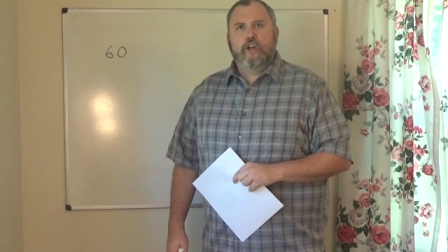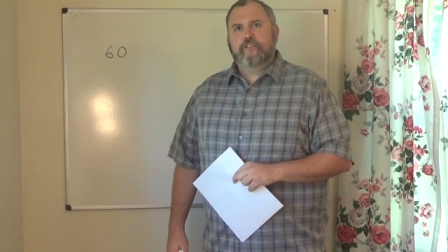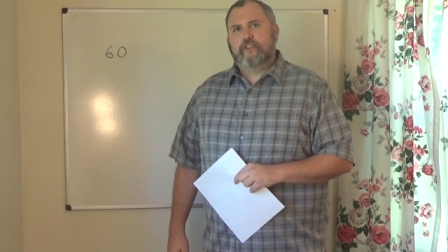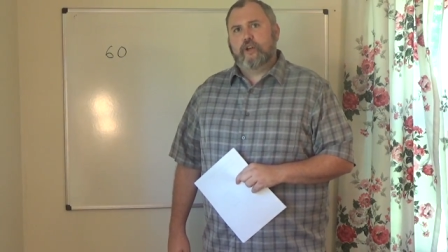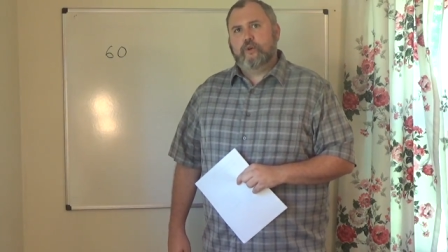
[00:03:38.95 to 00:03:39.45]

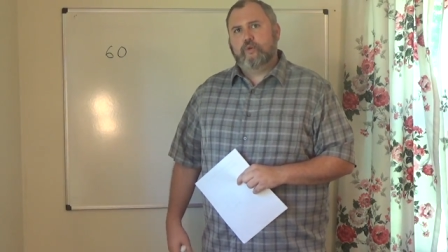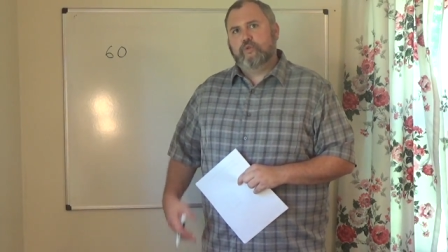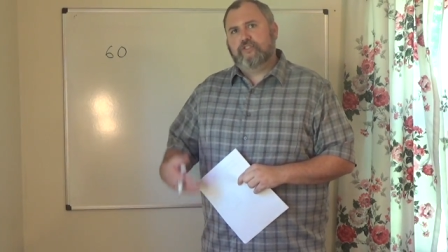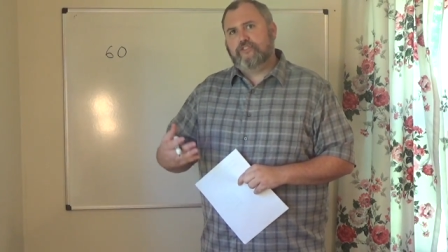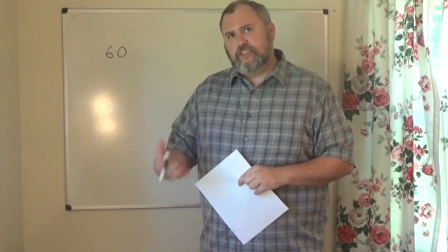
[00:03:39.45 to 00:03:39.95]
So
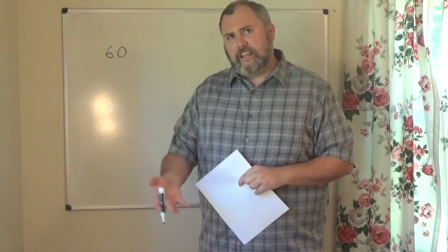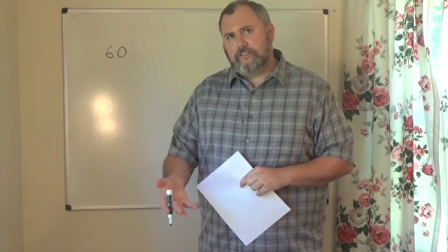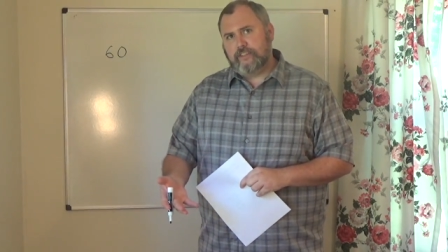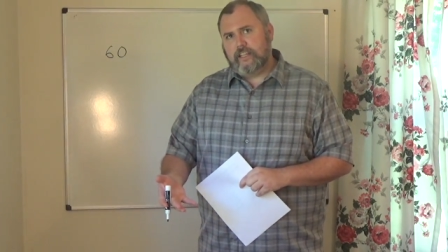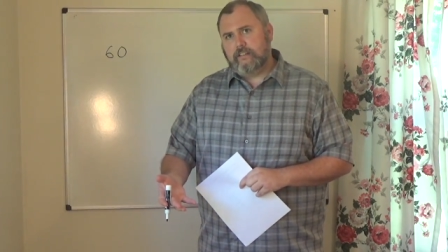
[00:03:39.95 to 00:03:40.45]

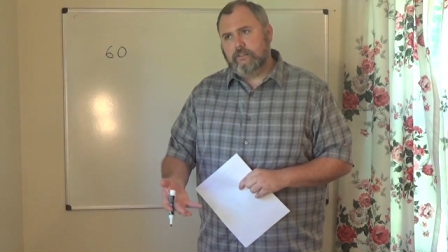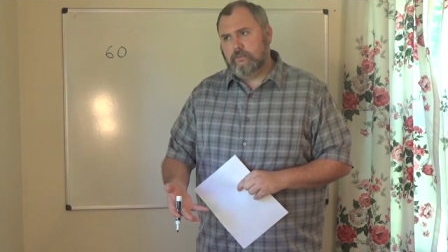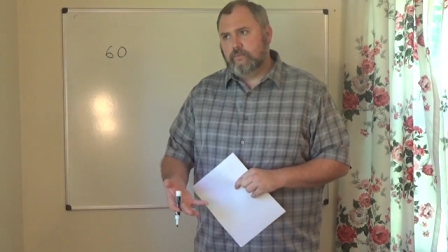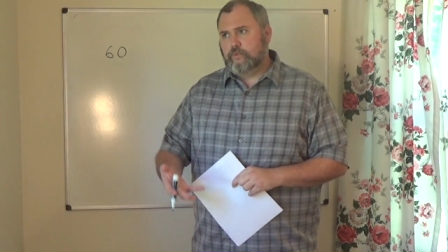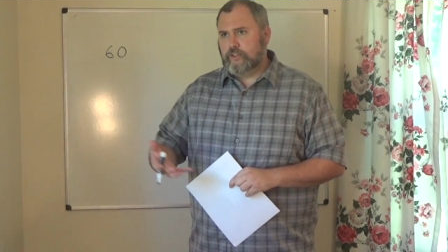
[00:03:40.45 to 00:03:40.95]
60
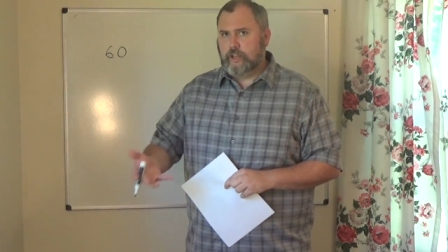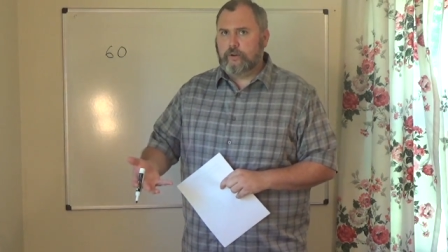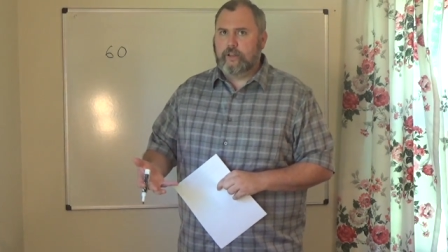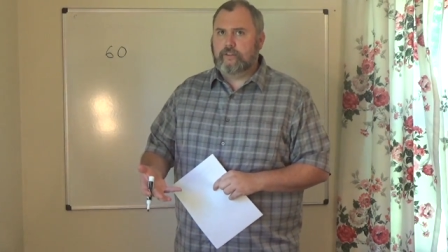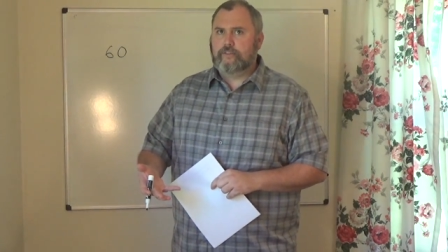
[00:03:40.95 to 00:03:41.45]

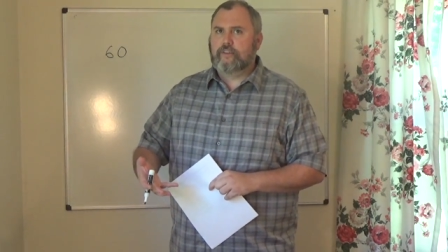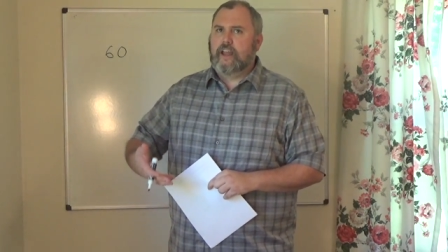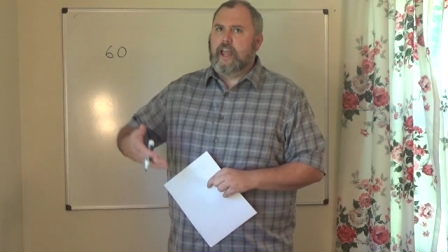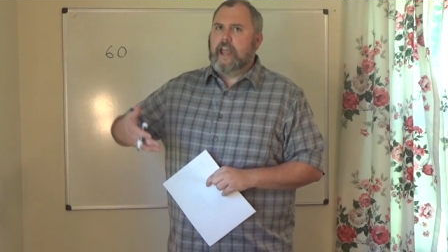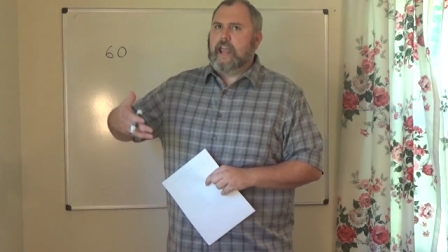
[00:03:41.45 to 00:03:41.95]
units,
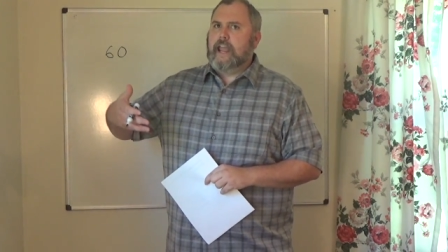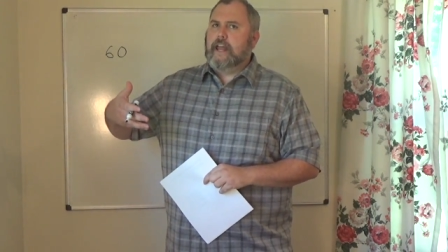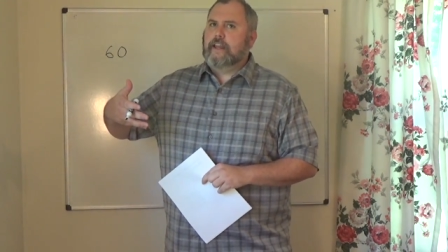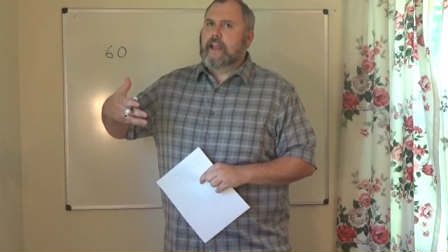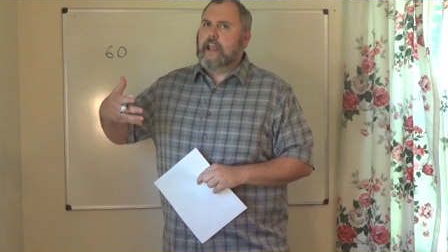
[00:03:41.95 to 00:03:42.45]

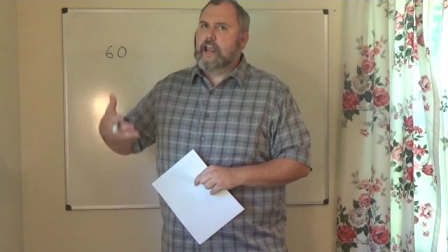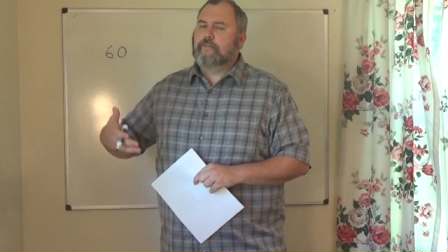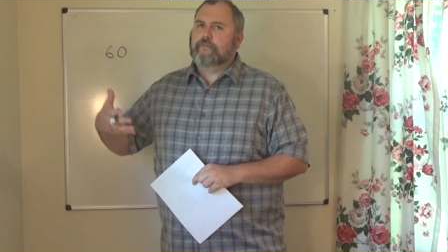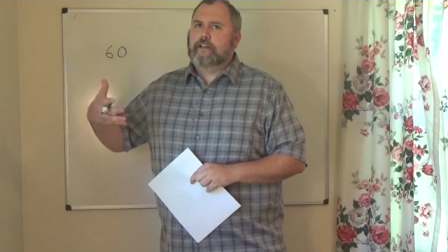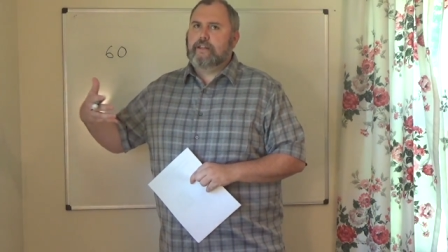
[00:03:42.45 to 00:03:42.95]
and
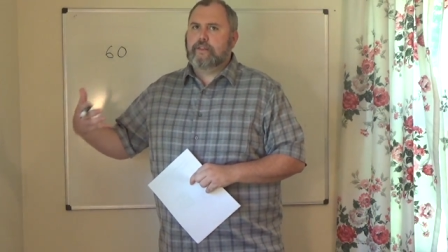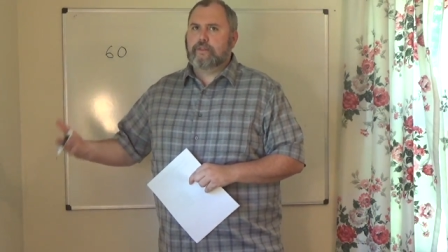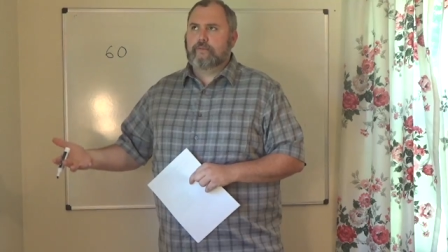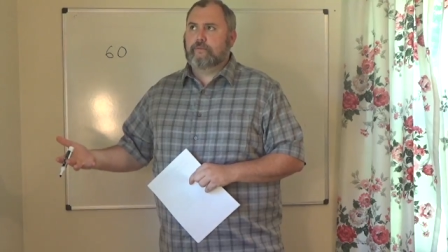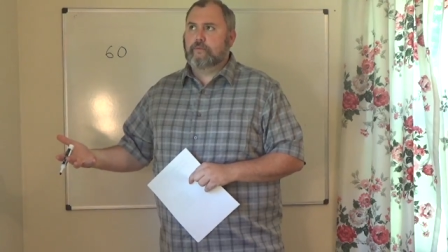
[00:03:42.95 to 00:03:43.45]
every
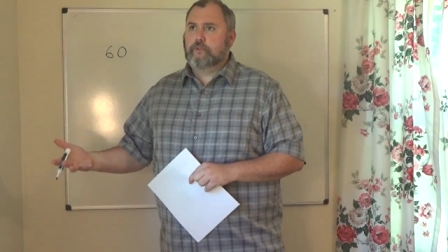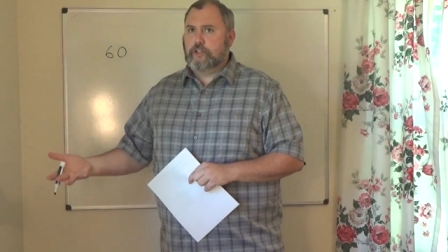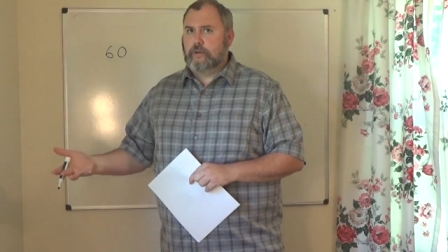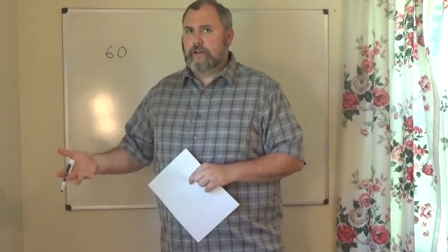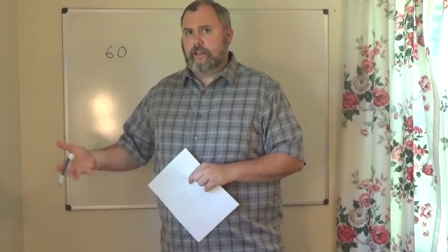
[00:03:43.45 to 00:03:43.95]

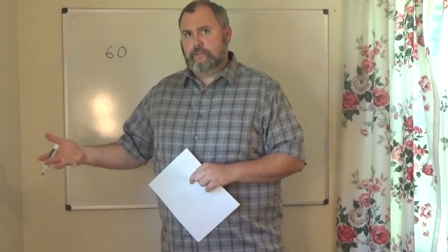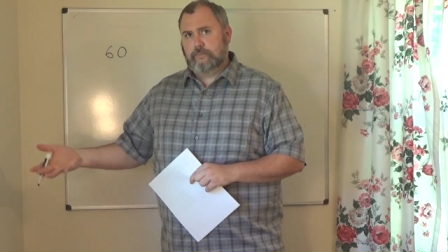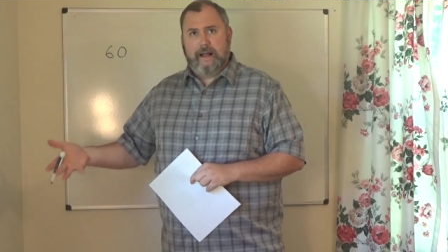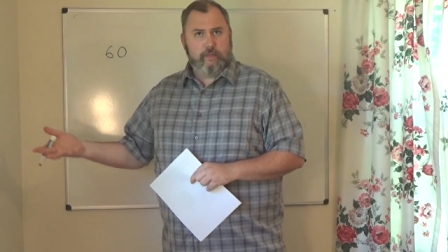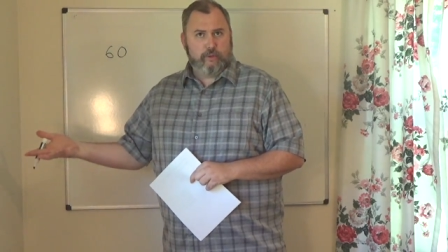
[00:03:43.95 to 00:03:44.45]
unit is
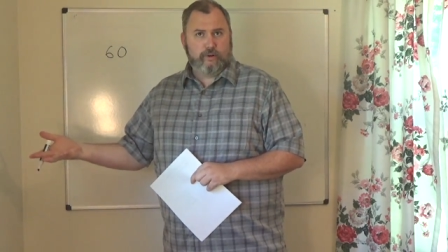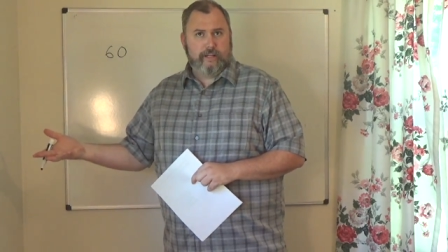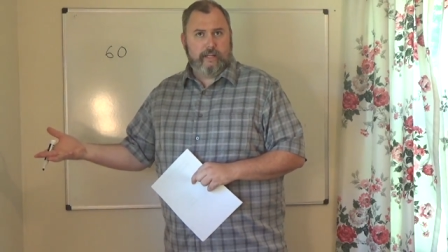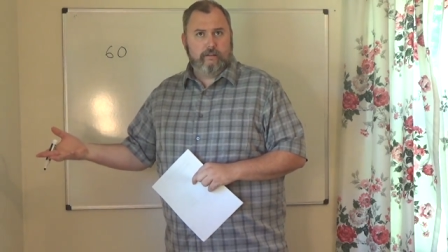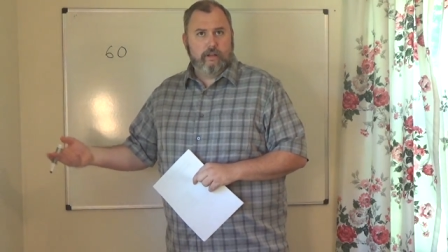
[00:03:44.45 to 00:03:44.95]
about
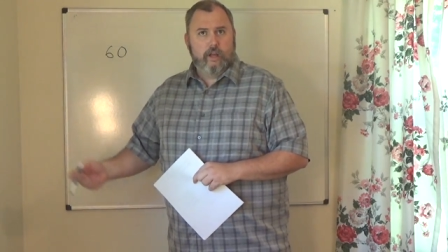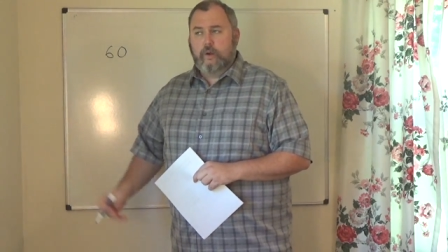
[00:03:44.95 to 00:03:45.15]
3.